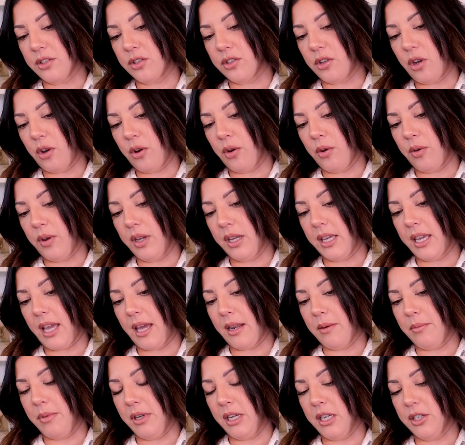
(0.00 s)
so it
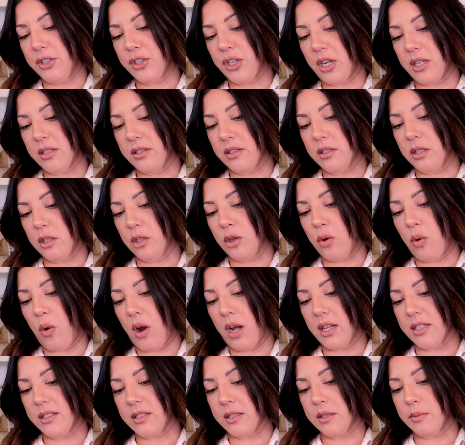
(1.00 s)
can be adjusted
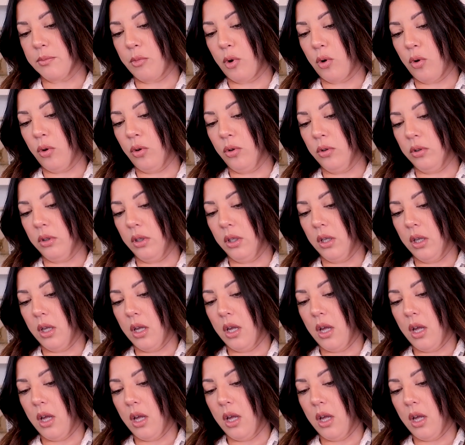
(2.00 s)
quite small.